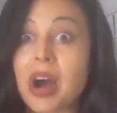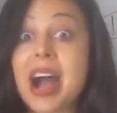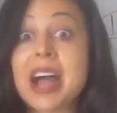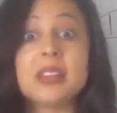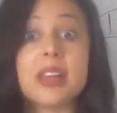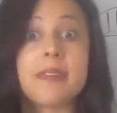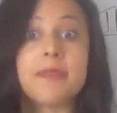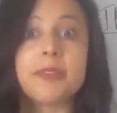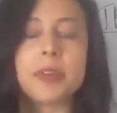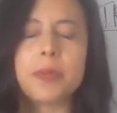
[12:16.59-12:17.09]
I
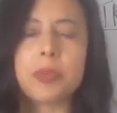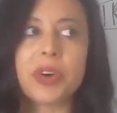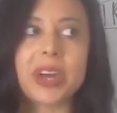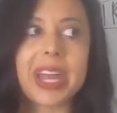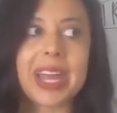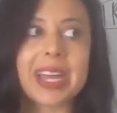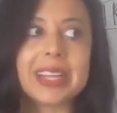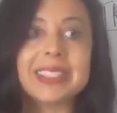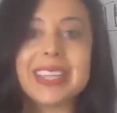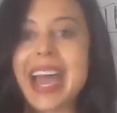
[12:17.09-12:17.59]
love the
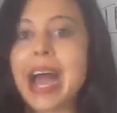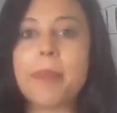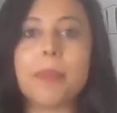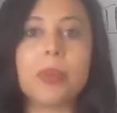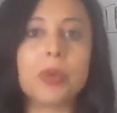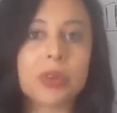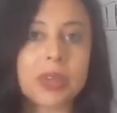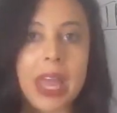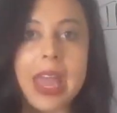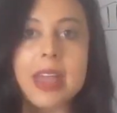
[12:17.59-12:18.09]
brand
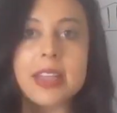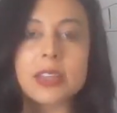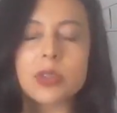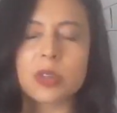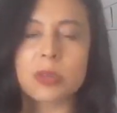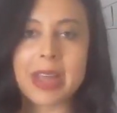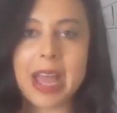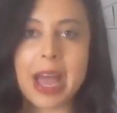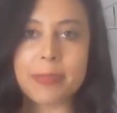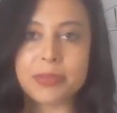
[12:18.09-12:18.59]
Applegate. It's
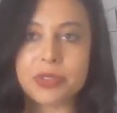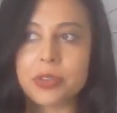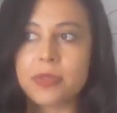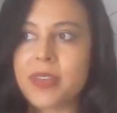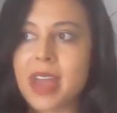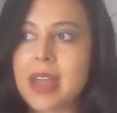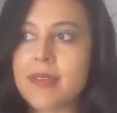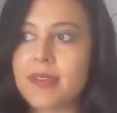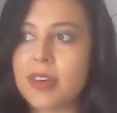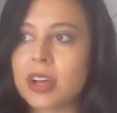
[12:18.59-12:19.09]
one of my absolute
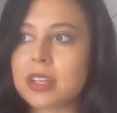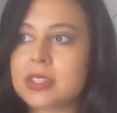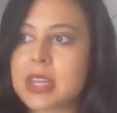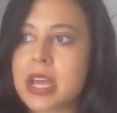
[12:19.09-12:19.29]
favorites.